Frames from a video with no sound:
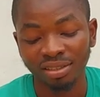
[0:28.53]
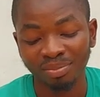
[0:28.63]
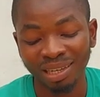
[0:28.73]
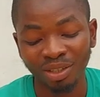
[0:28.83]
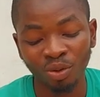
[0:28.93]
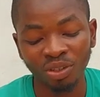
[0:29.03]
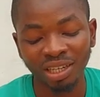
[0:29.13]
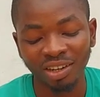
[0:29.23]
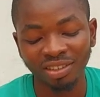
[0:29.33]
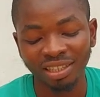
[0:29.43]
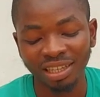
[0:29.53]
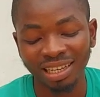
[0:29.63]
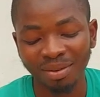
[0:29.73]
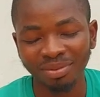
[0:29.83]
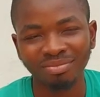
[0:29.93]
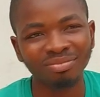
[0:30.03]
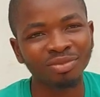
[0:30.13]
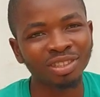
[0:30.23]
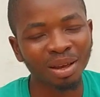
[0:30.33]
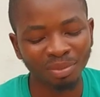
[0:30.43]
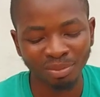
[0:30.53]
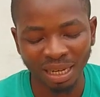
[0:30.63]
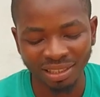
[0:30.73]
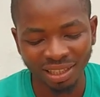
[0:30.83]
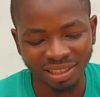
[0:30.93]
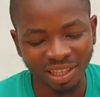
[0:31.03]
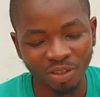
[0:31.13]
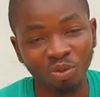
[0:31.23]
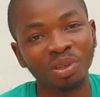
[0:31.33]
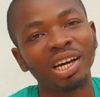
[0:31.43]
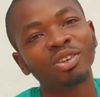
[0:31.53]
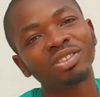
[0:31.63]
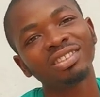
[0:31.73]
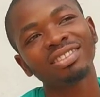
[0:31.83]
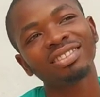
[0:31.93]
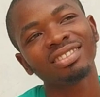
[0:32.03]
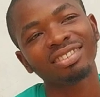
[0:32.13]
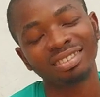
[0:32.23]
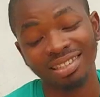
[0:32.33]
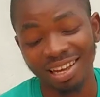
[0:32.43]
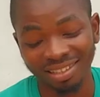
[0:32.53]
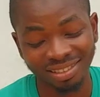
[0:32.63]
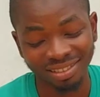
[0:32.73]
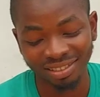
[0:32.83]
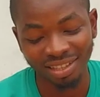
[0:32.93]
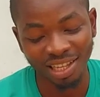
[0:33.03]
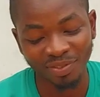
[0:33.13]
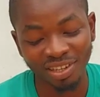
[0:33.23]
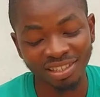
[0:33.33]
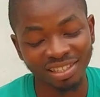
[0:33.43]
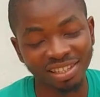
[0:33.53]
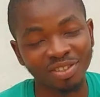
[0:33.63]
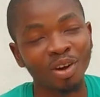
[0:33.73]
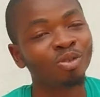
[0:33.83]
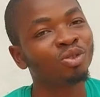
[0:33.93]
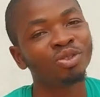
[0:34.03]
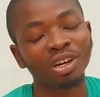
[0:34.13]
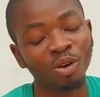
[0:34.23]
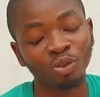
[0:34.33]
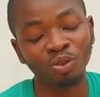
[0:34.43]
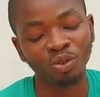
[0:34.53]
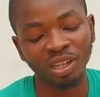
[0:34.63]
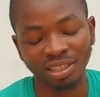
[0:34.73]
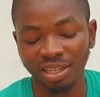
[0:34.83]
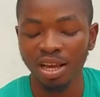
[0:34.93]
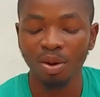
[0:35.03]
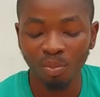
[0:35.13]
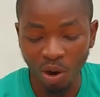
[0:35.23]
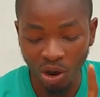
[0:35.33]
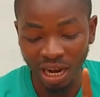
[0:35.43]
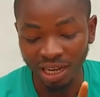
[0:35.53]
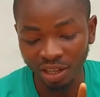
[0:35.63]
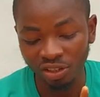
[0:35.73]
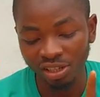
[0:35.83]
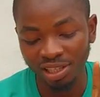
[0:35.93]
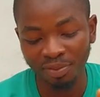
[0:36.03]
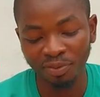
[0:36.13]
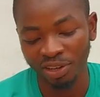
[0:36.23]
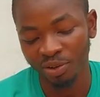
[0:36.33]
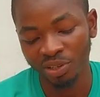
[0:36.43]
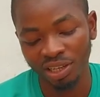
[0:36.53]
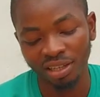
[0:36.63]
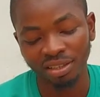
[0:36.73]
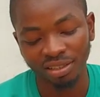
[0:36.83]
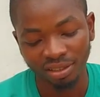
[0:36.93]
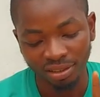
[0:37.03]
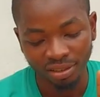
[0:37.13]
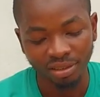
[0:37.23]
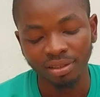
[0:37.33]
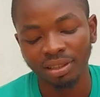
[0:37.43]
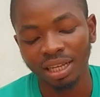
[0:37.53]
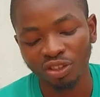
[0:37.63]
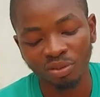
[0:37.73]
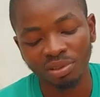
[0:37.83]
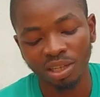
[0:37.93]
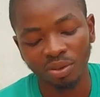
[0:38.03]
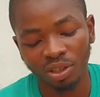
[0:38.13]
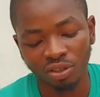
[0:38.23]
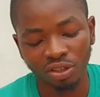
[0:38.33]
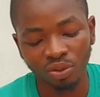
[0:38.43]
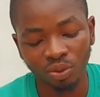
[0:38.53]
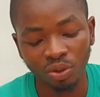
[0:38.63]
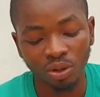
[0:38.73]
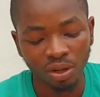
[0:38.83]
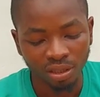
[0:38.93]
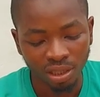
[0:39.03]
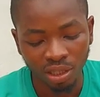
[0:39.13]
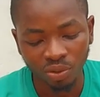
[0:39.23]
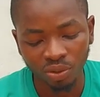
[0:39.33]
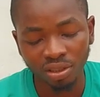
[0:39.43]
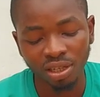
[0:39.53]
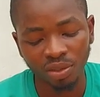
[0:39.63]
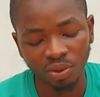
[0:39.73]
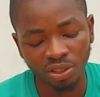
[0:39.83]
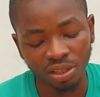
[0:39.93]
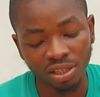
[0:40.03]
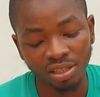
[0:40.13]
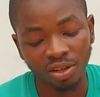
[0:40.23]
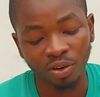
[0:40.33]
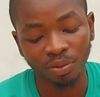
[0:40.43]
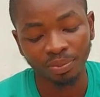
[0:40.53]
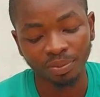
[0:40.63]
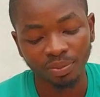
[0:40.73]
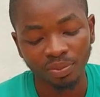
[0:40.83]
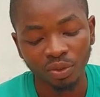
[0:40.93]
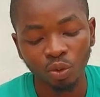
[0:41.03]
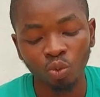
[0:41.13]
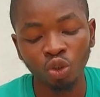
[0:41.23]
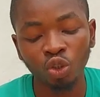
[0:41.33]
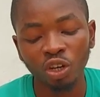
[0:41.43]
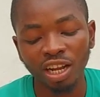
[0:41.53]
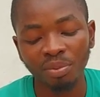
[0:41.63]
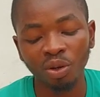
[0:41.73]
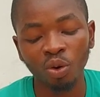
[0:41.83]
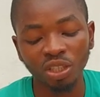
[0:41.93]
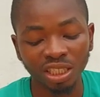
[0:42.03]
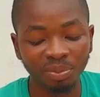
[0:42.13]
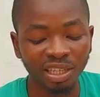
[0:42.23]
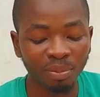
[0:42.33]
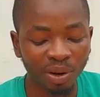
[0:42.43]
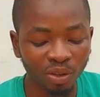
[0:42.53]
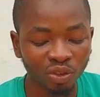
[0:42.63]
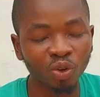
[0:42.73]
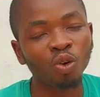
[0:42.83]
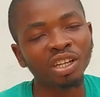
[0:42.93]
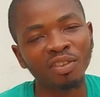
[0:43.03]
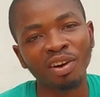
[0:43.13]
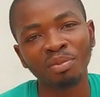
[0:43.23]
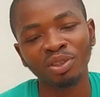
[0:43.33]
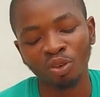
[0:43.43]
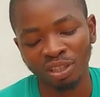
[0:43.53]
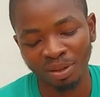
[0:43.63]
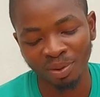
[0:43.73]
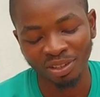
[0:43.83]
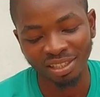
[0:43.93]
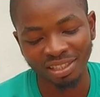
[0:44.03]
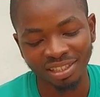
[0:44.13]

By going around naked, does that mean my genitals will be out? That's very silly, so I wouldn't do that. But I can actually sleep for a whole year. That's something I could actually do. The next question is, would you rather be gossiped about or never be talked about?